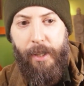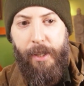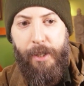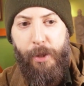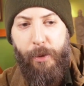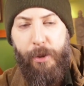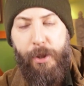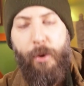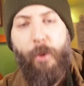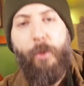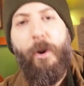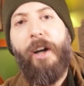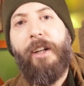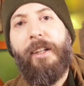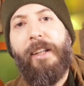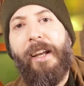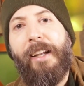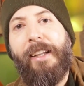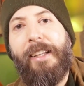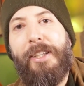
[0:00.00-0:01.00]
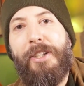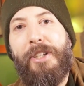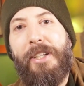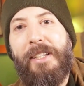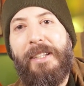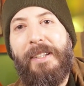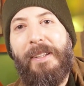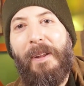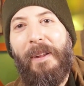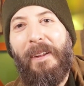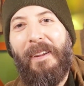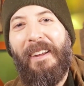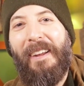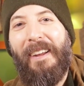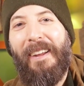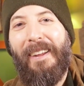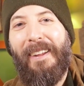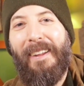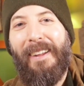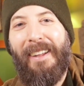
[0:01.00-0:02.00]
So it's all right then, is it?
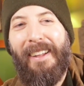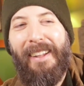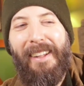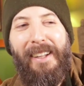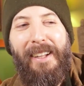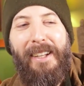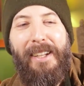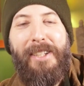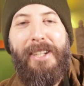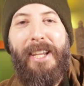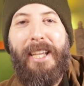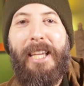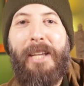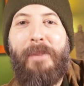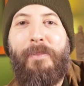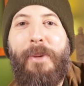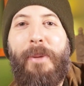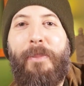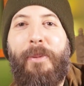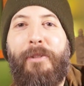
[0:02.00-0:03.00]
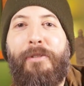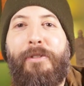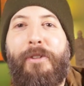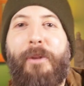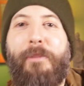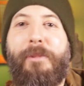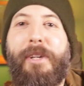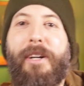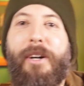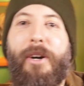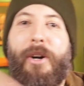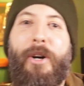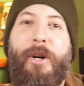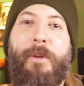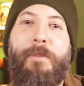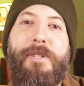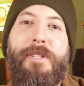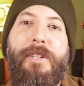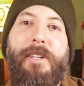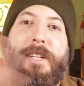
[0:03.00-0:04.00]
Taking people from their
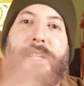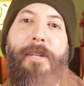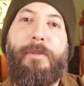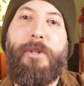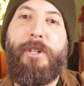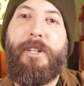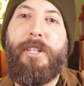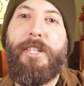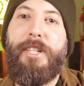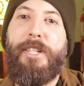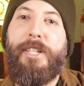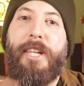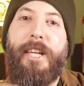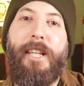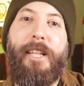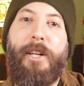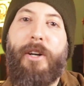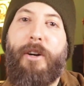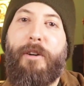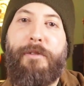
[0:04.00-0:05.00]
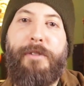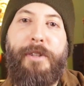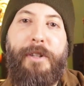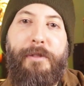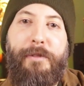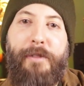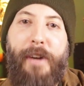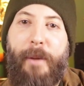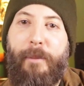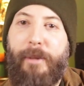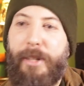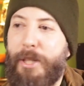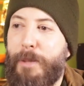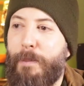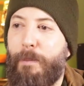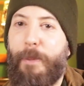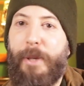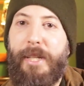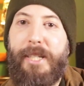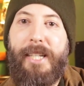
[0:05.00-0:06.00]
homes, their communities, killing off their families,
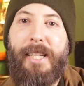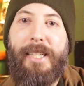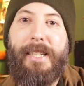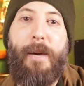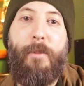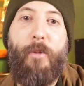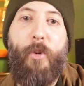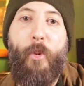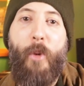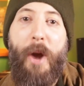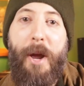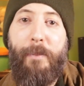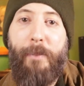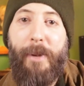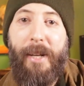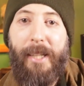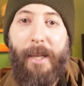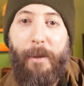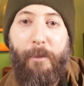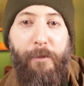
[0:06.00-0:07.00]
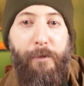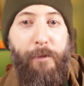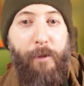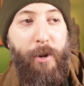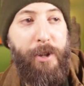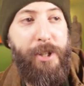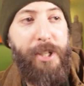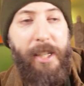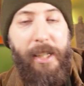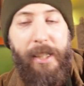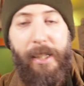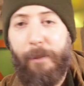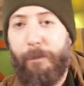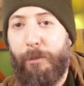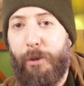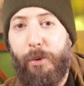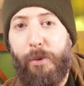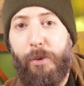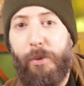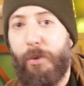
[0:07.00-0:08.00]
beating them, raping them, forcing them
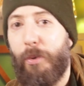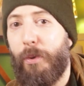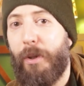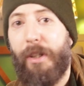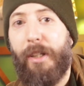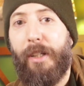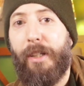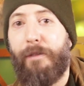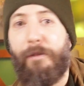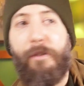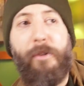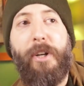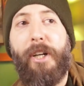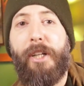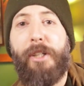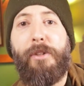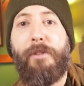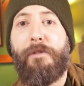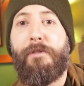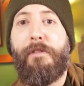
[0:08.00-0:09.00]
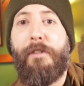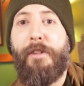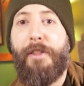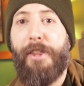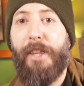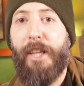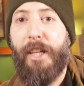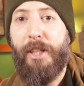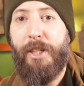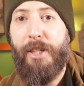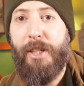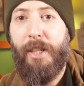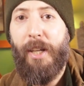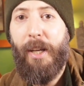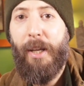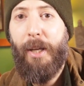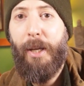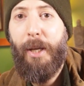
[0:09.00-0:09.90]
to do a variety of things.